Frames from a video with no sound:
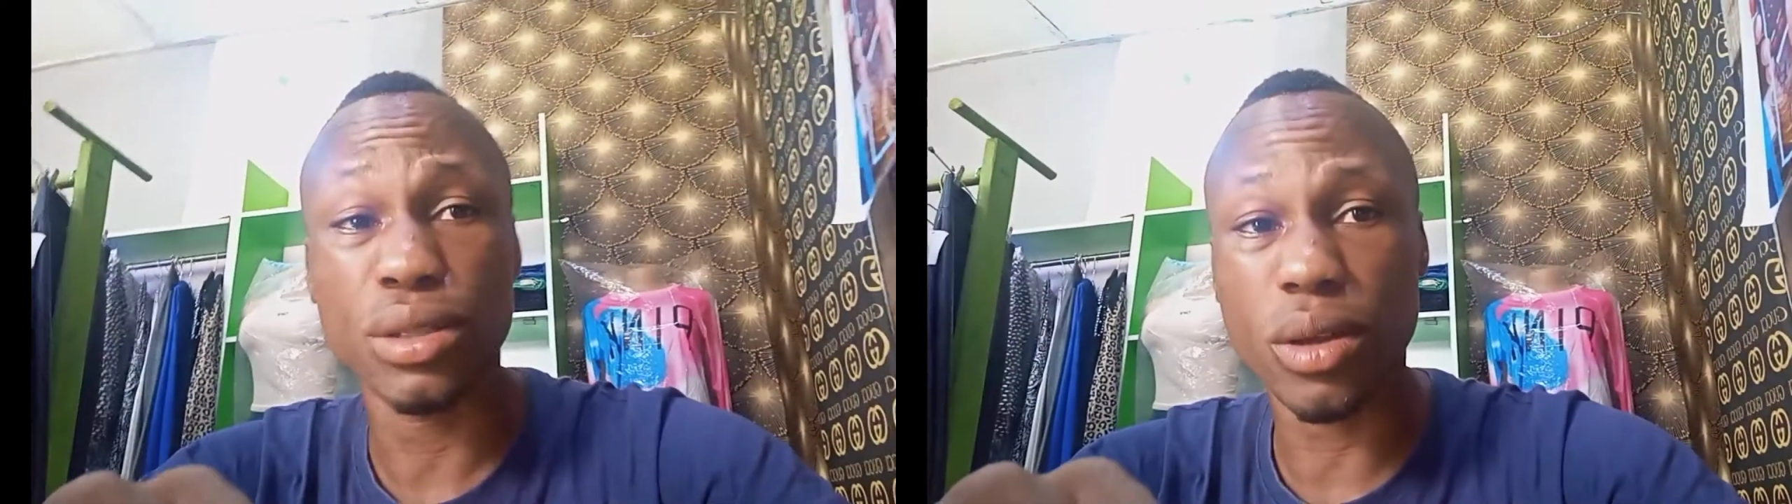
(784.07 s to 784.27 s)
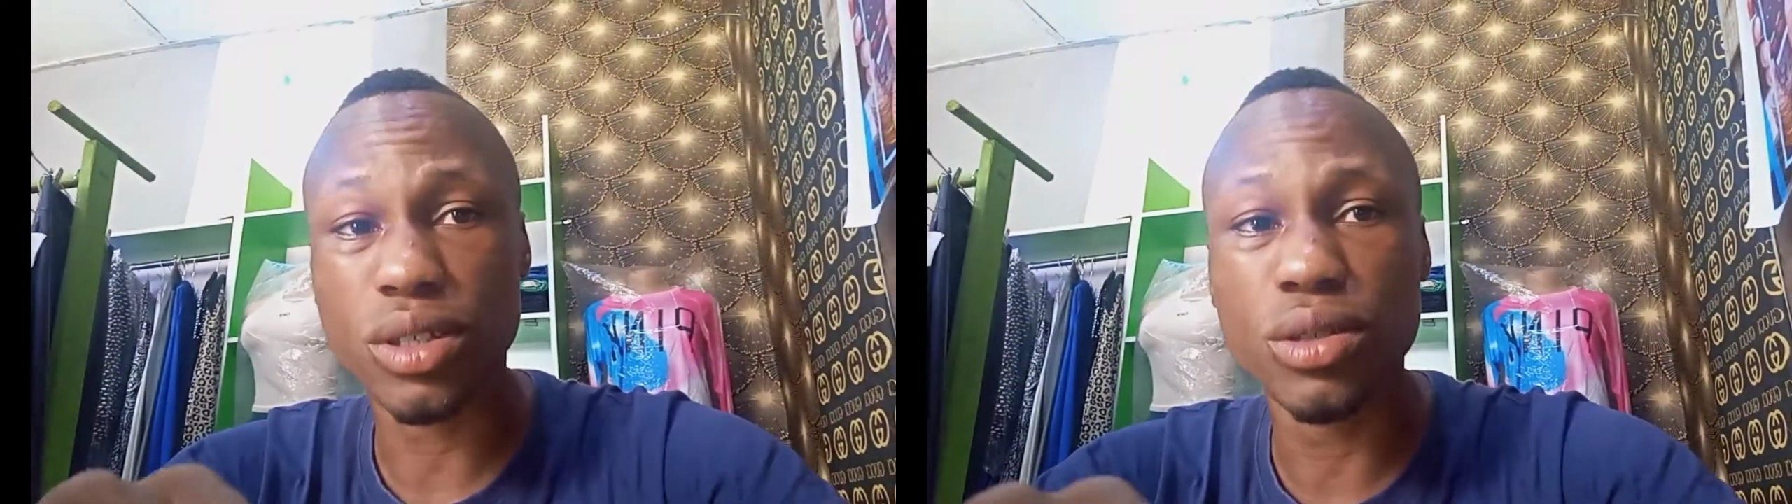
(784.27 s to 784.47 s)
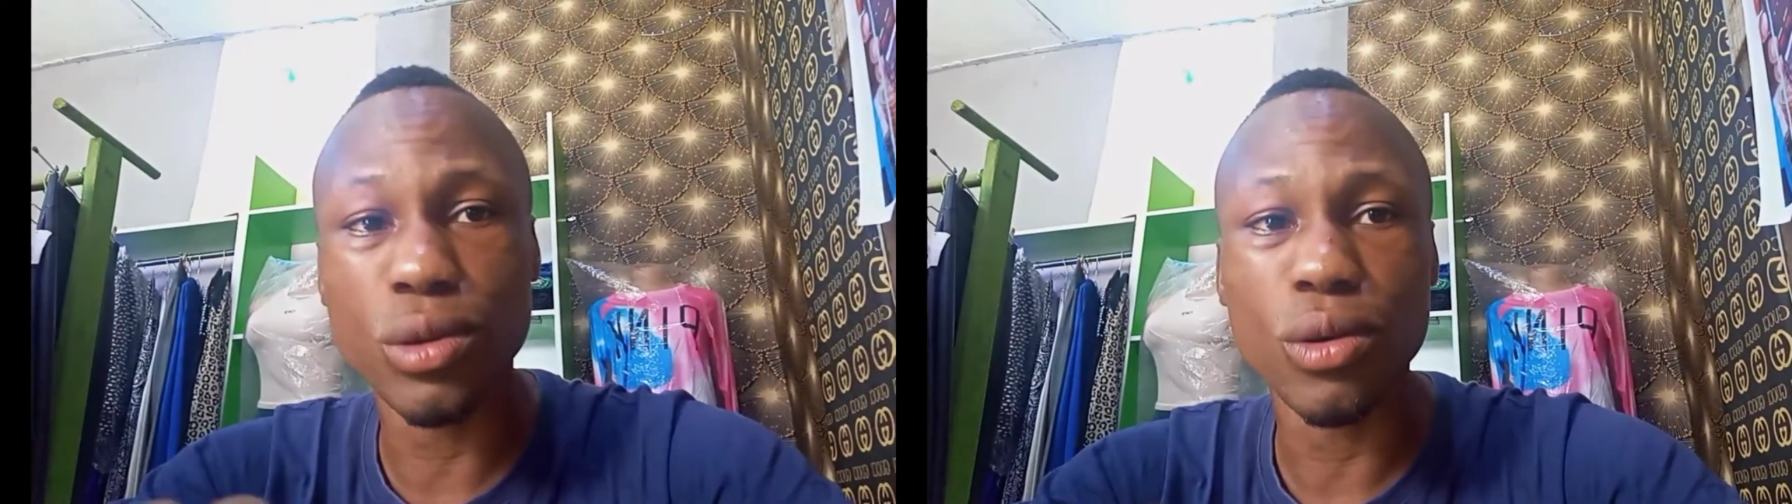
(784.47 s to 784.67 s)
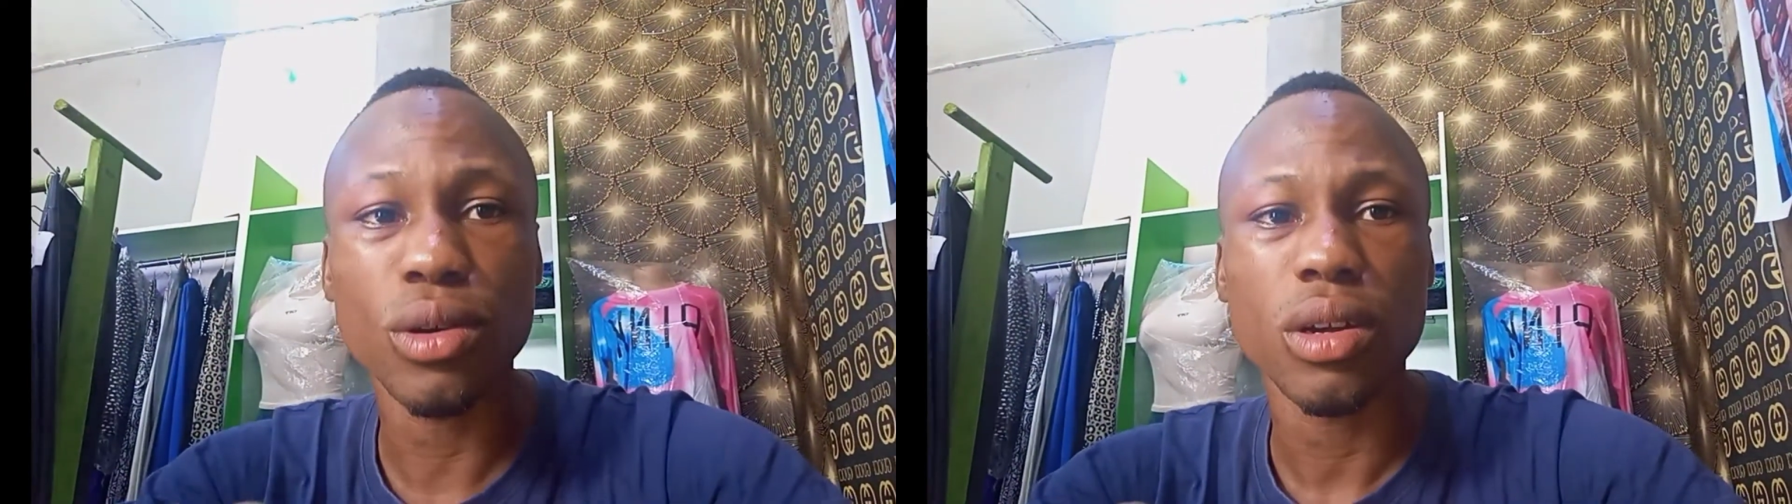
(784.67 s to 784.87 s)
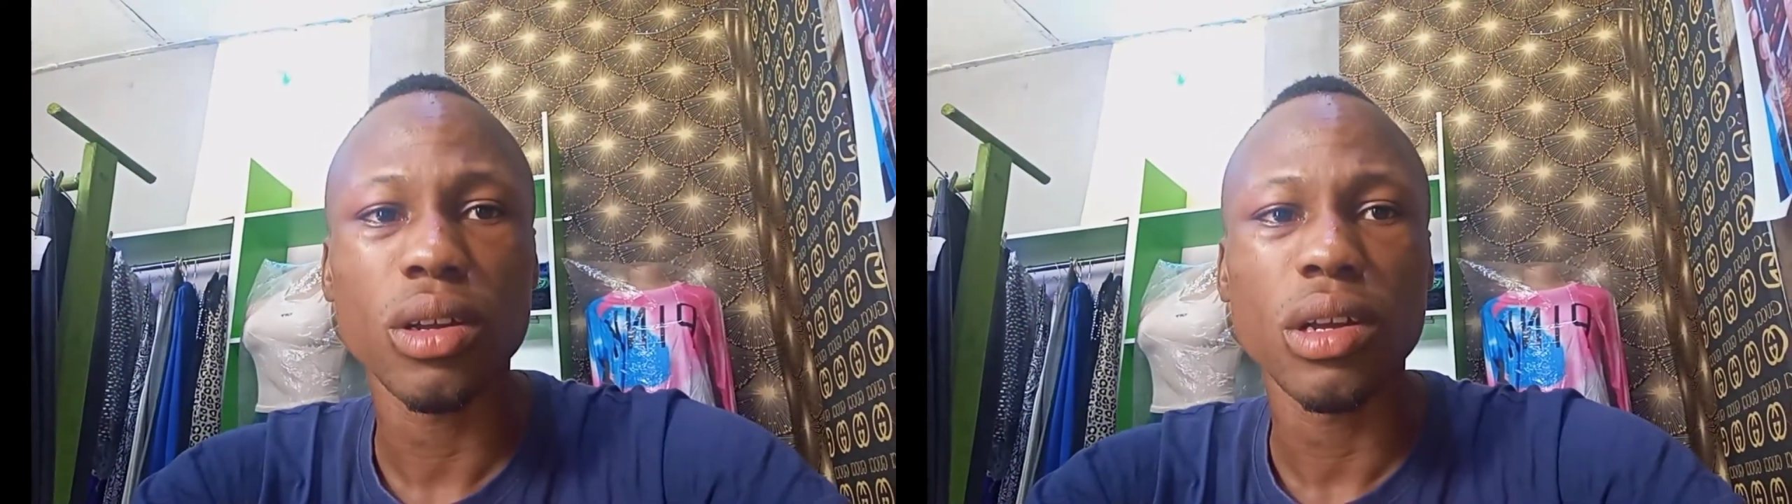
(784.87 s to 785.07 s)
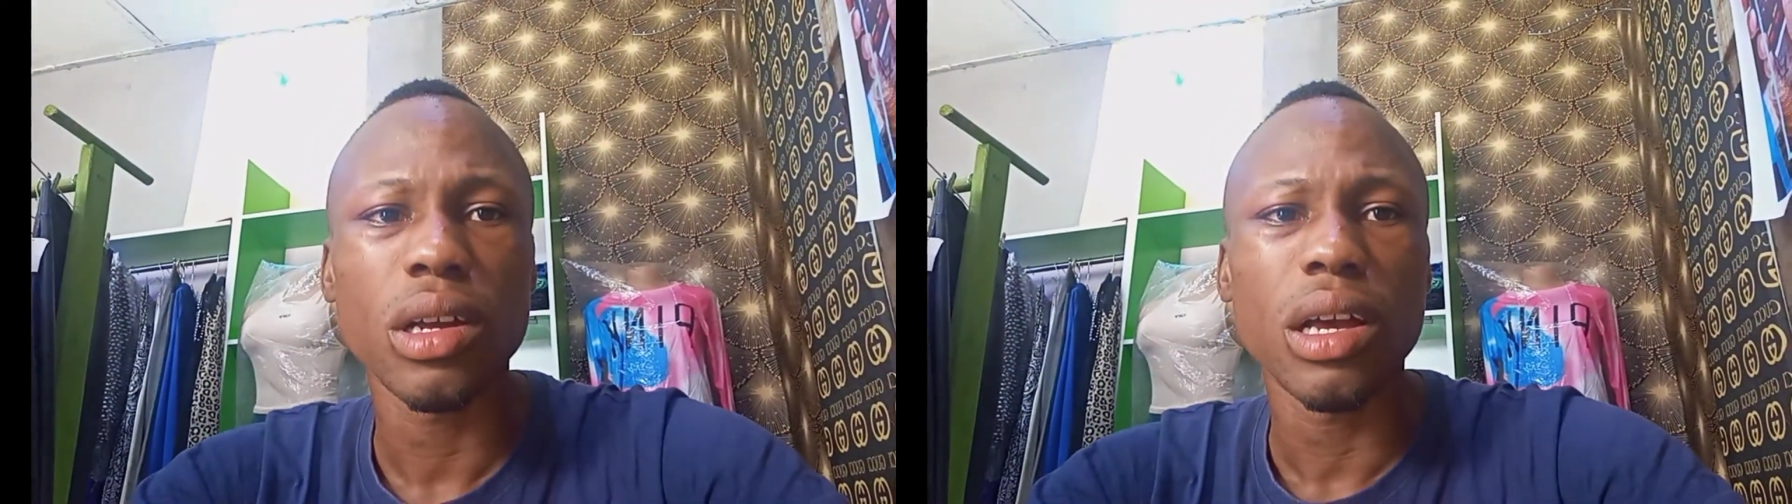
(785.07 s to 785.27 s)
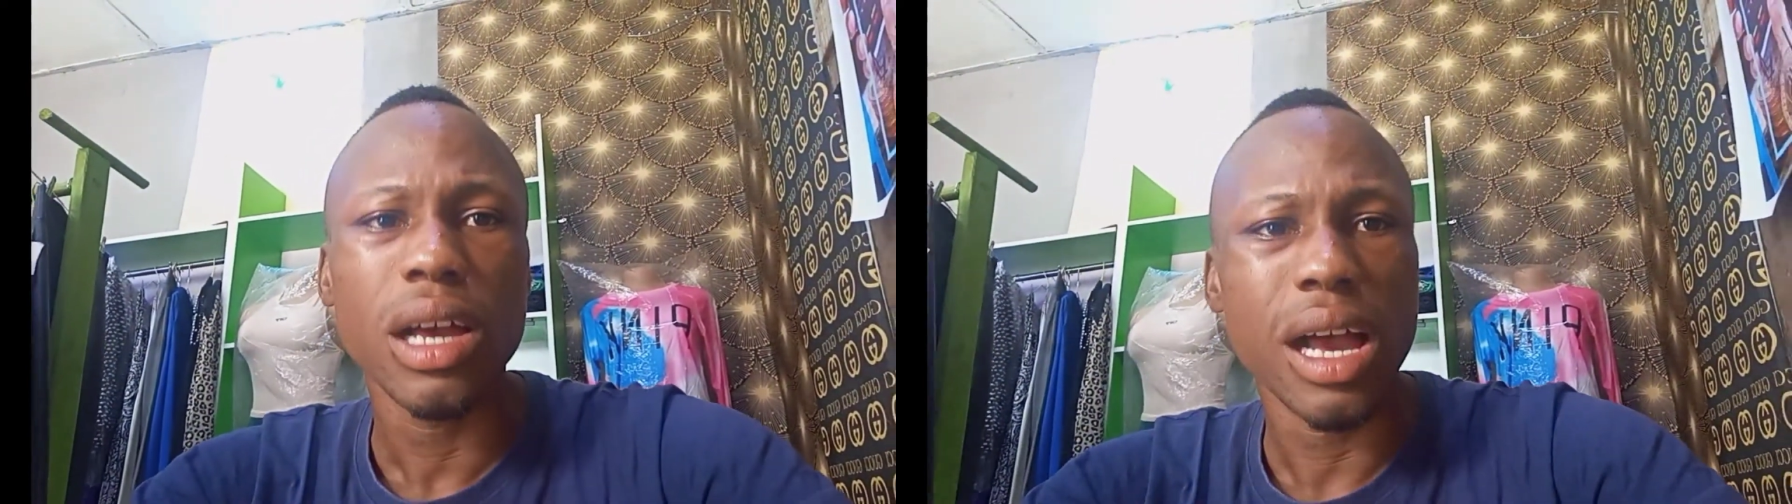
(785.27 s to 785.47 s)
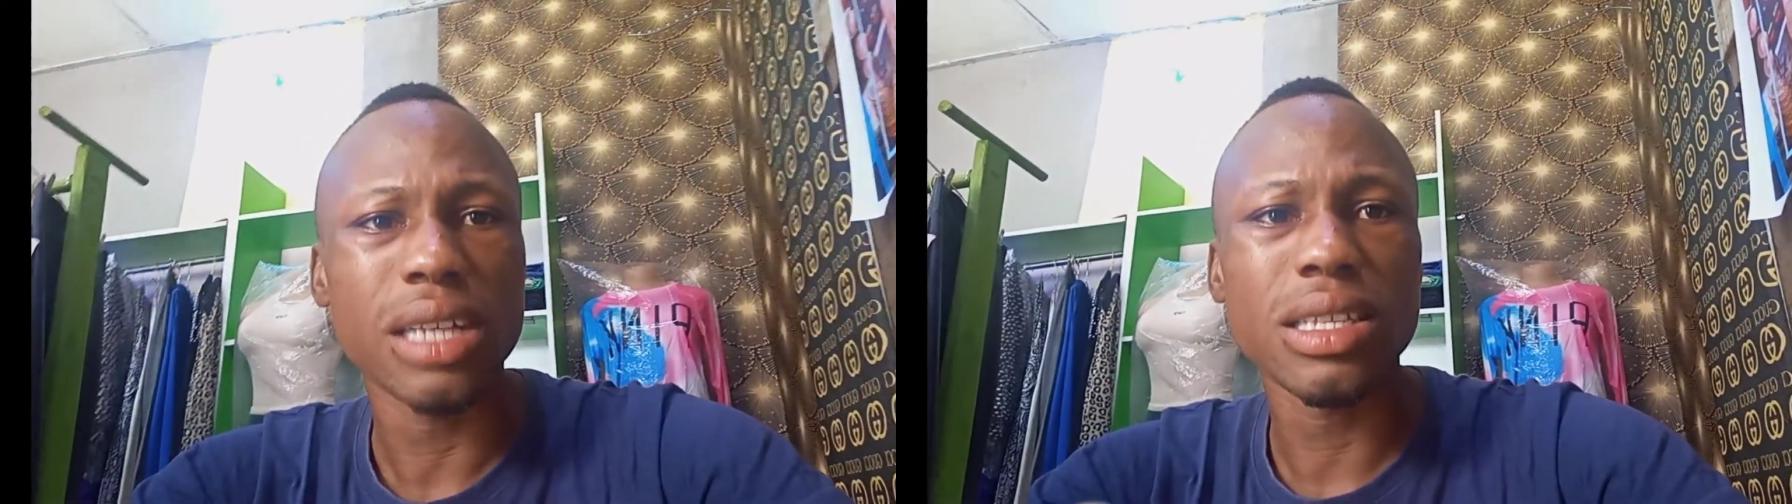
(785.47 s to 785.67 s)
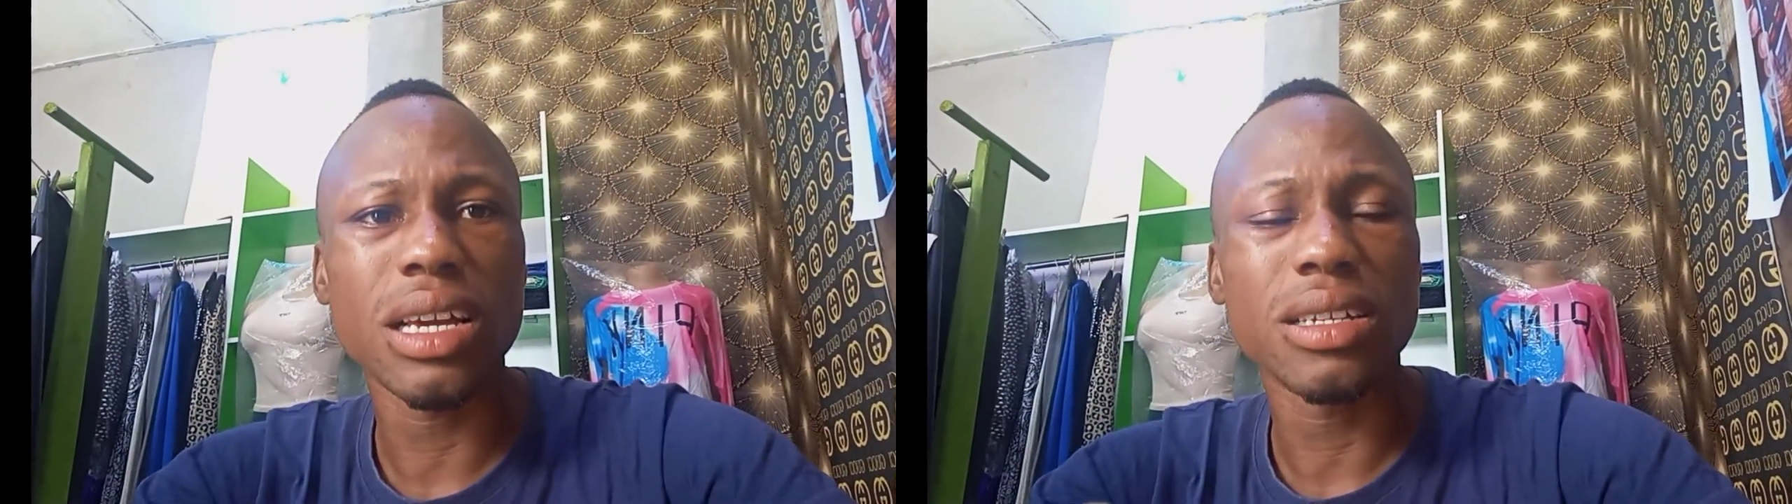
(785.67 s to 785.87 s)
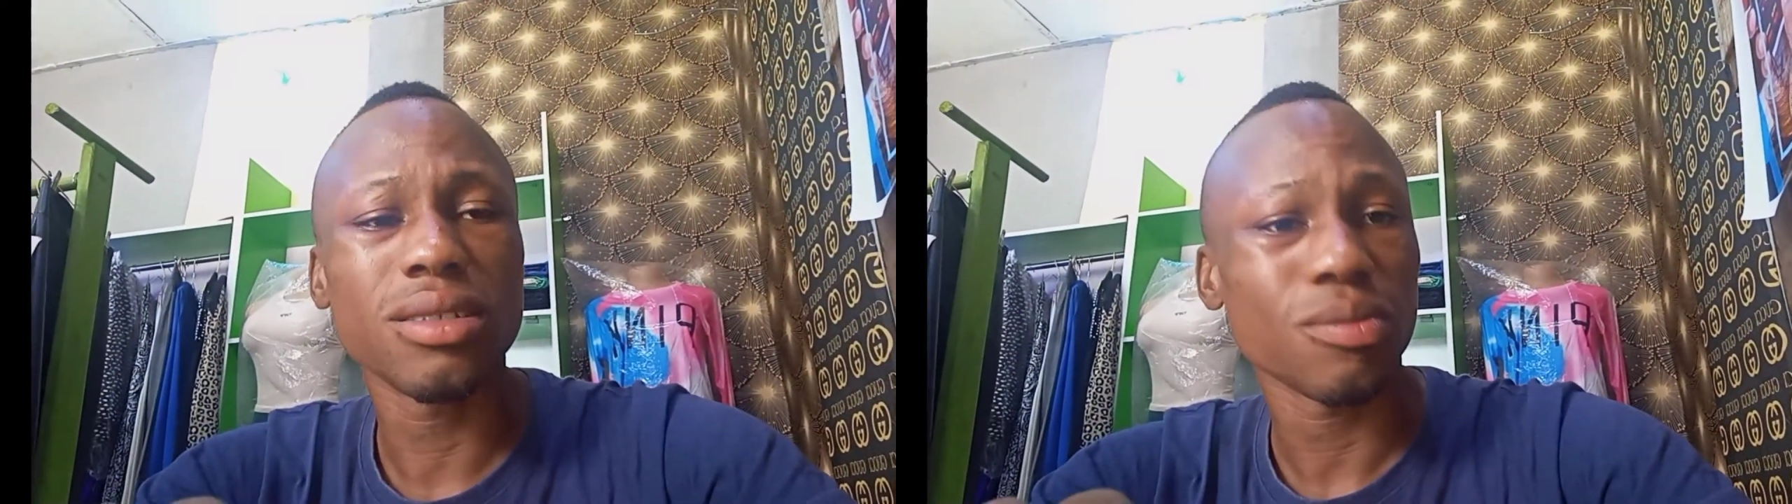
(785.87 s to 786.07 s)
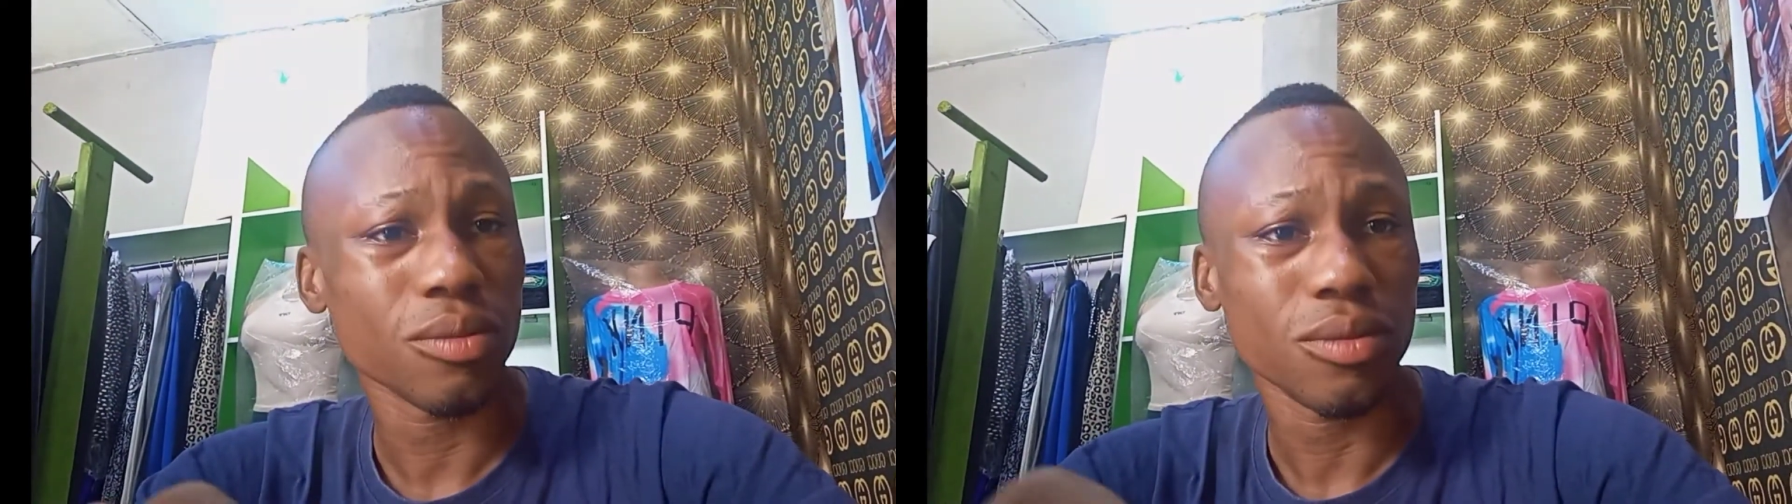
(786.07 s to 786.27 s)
doesn't know. And then